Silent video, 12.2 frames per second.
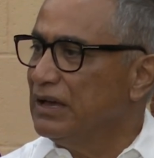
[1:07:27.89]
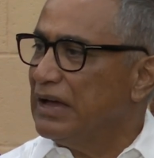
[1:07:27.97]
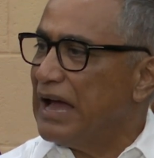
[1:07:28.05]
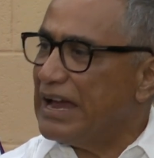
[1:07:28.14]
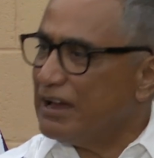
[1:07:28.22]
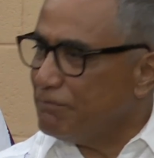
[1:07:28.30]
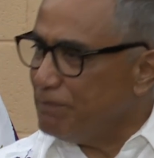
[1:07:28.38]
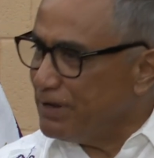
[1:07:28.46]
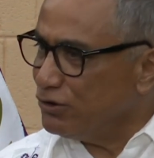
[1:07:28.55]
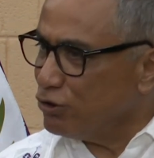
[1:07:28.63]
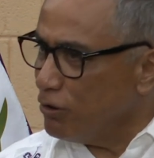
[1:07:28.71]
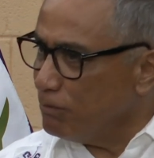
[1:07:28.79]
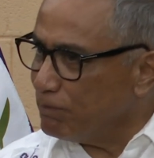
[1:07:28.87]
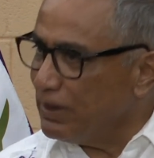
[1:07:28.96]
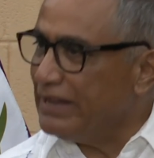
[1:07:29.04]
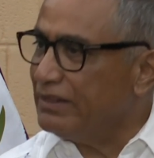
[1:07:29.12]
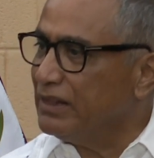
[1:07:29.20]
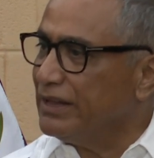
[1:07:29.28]
I have been
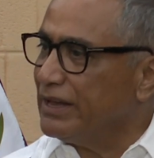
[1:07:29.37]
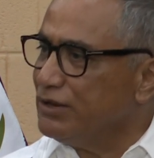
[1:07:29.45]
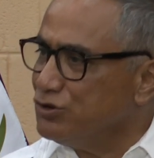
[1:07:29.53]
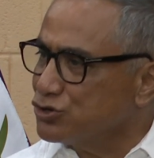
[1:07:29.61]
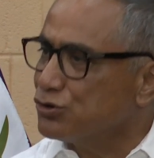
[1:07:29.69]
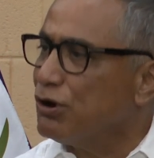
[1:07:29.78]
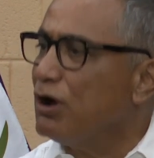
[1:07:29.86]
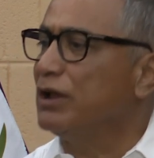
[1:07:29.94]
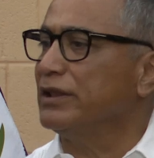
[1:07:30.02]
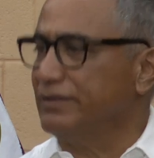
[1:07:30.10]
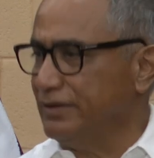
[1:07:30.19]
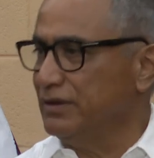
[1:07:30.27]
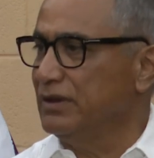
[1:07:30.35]
completely enthralled